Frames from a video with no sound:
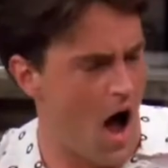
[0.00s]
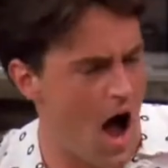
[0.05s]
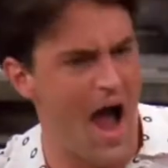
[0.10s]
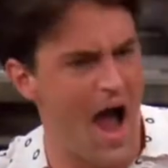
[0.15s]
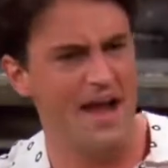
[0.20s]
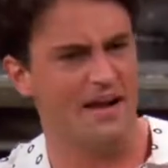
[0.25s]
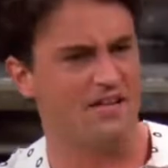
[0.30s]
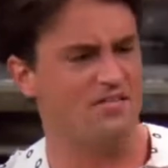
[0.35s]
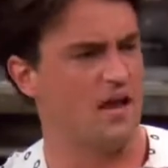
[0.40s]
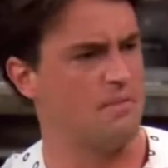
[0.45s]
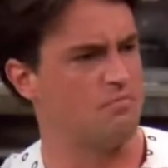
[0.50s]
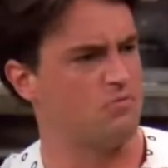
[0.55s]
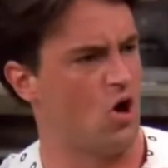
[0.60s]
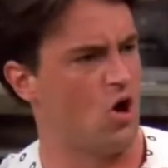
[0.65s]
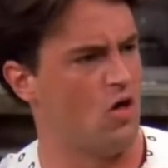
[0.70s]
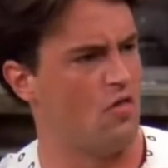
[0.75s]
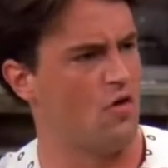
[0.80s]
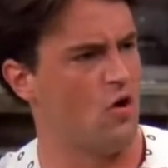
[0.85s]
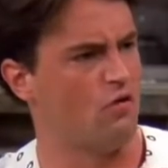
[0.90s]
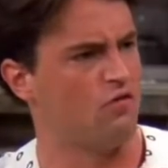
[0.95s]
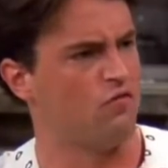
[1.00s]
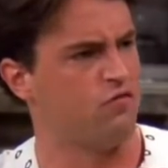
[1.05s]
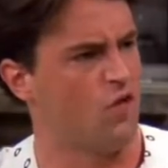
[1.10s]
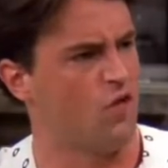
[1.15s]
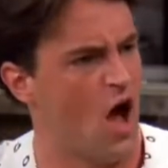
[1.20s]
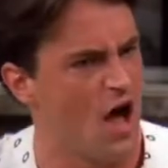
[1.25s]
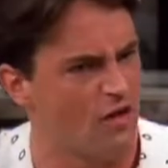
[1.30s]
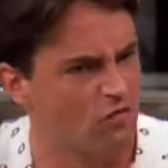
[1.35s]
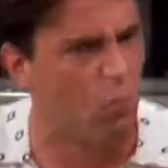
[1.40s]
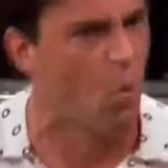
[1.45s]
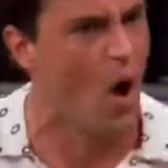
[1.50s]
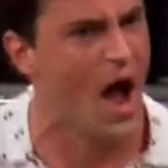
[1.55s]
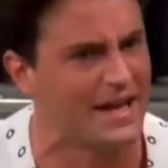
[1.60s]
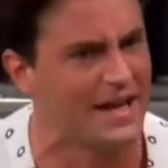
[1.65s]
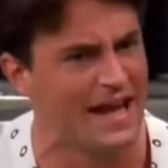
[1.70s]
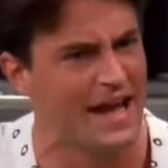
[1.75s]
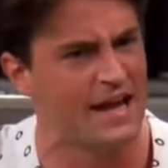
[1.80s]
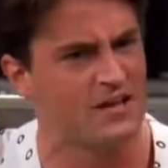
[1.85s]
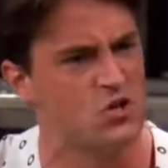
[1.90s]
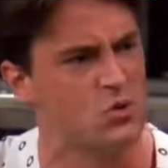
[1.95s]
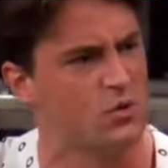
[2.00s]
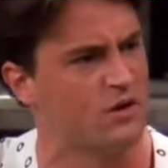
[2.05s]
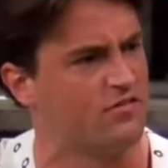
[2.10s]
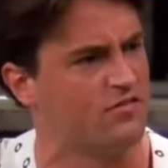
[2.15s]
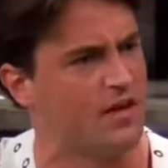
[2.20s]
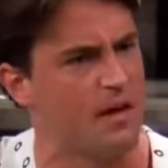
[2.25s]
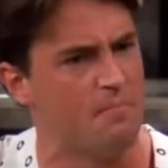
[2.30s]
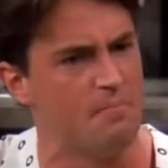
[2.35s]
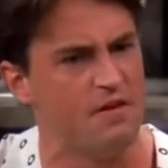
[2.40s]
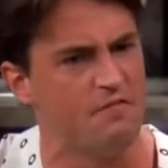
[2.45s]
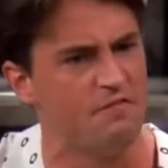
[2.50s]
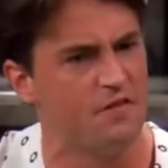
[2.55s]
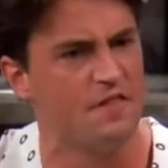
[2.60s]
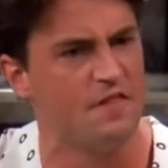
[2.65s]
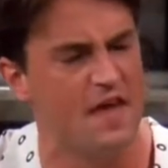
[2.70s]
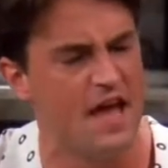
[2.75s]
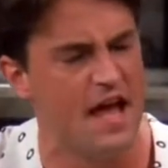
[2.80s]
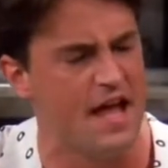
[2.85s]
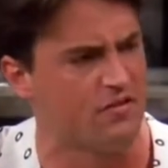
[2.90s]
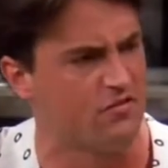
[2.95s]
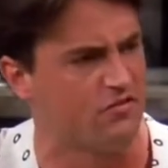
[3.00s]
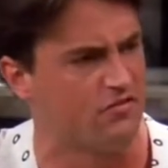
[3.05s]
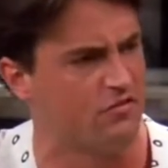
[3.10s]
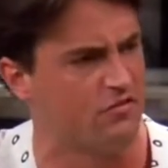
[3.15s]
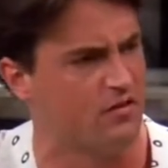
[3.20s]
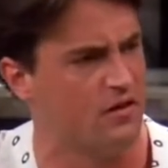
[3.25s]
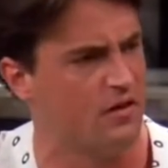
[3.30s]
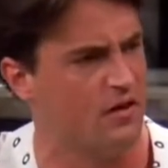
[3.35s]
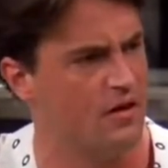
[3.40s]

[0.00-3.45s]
I accept all those flaws. Why can't you accept me for this?